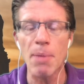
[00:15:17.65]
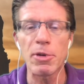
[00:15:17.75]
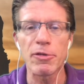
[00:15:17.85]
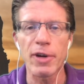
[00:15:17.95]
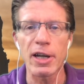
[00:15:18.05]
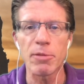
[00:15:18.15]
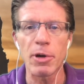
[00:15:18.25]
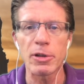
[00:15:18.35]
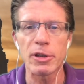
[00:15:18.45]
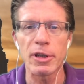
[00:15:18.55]
amplified
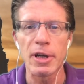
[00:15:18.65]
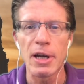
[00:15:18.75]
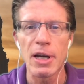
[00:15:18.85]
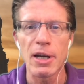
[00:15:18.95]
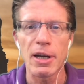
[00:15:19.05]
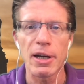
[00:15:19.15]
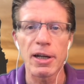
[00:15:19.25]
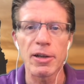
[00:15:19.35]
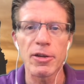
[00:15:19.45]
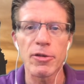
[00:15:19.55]
about the
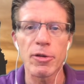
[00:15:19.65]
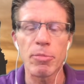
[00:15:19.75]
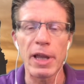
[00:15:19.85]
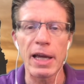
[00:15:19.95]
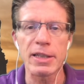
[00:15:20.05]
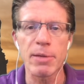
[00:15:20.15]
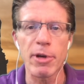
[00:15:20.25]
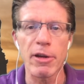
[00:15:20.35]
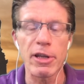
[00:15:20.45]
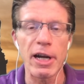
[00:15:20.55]
plans
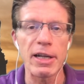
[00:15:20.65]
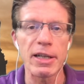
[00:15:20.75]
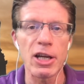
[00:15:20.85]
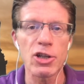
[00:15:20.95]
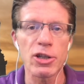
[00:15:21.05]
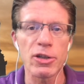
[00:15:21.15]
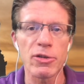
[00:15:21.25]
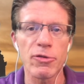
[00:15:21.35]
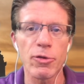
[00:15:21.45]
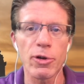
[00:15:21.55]
coming out of the United
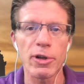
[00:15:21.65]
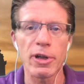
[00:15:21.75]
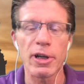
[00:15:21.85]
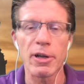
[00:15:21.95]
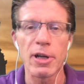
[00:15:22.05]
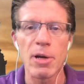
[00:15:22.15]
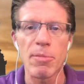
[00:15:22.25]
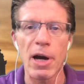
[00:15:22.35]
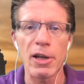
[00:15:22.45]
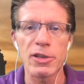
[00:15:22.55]
Nations for
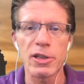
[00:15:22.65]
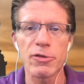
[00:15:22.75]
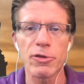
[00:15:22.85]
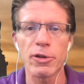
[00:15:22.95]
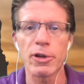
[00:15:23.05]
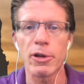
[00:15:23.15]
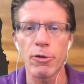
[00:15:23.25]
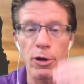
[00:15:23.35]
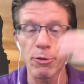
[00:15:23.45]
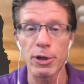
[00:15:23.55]
policies for, you
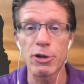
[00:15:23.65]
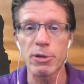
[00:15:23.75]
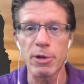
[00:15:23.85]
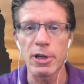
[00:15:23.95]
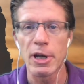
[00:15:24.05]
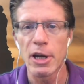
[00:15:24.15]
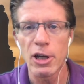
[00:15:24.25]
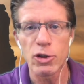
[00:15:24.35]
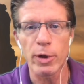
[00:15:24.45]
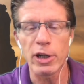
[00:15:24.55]
know, it used to be
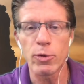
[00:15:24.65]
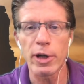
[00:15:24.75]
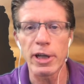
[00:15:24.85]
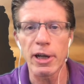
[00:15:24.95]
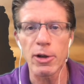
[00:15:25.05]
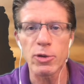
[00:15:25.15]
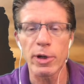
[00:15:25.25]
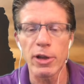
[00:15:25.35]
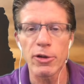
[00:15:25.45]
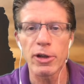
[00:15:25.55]
2020 and now it's
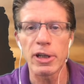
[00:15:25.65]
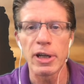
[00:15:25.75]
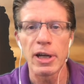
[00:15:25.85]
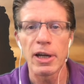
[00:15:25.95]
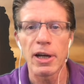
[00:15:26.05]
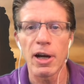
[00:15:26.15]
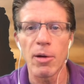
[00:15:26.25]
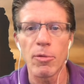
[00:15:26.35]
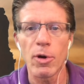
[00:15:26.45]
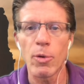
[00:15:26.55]
2030,
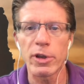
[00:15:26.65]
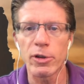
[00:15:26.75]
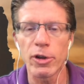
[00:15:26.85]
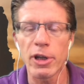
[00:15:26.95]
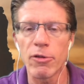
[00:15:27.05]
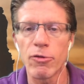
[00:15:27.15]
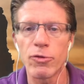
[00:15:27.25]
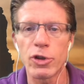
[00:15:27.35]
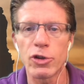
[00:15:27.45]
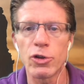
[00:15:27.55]
what they're looking
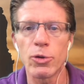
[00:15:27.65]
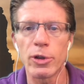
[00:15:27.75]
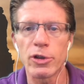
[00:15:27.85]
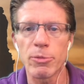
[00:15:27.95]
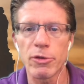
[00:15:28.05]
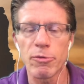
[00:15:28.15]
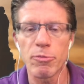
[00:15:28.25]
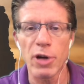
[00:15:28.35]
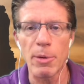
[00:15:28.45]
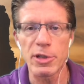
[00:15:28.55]
to do in terms of
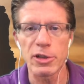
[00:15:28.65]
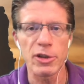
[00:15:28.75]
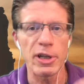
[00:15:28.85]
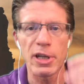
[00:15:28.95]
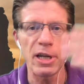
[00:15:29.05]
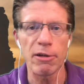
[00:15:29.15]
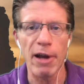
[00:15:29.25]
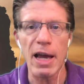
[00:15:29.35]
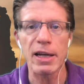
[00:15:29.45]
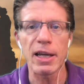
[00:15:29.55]
promising to
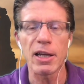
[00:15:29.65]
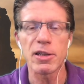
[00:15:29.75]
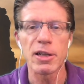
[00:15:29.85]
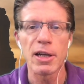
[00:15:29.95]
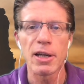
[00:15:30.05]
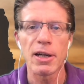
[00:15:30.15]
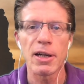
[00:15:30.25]
eradicate